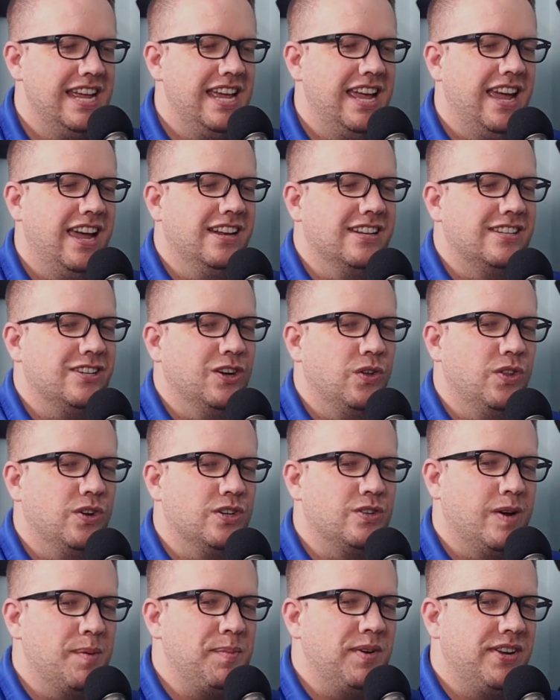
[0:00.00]
And so there's a
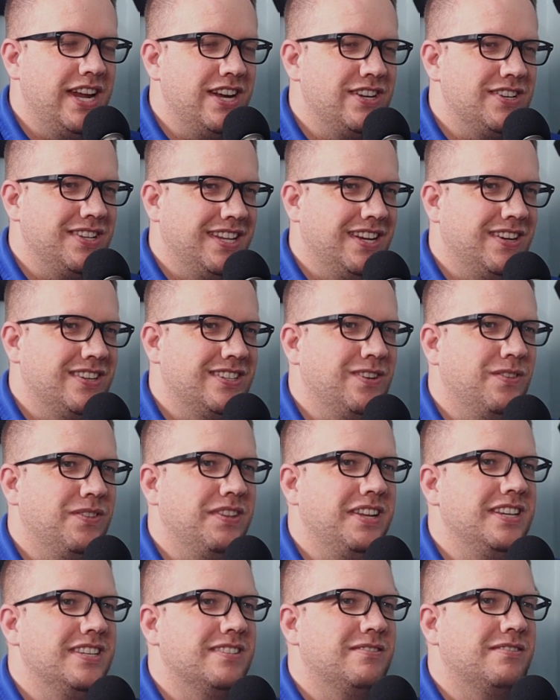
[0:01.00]
reputation there. So
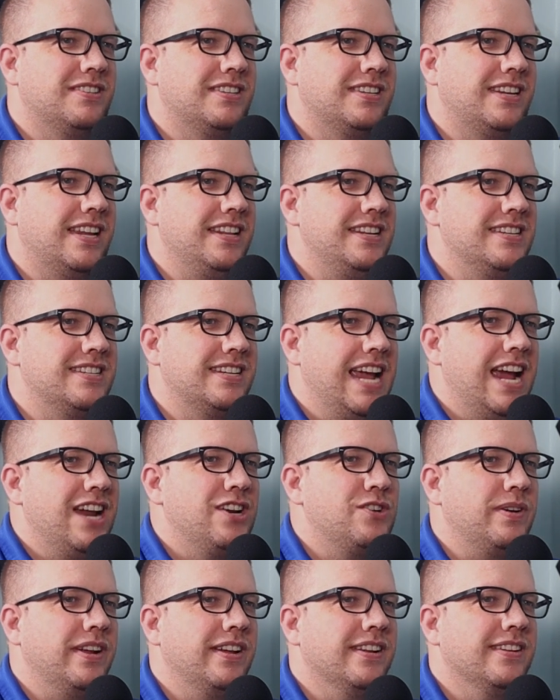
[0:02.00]
these
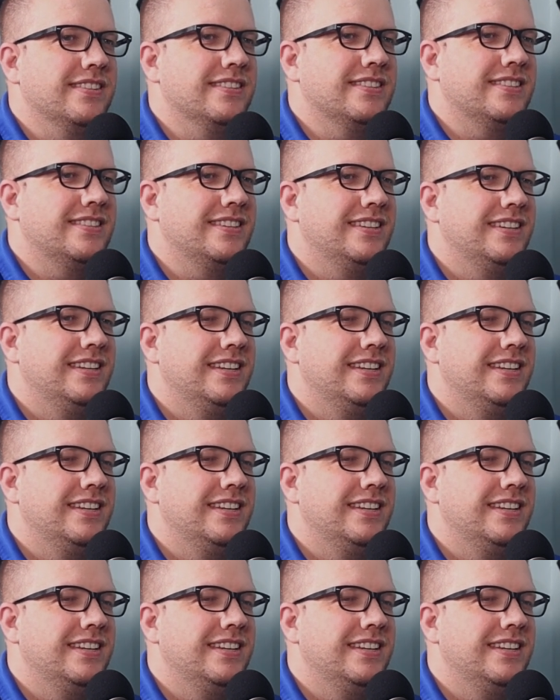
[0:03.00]
Scadrians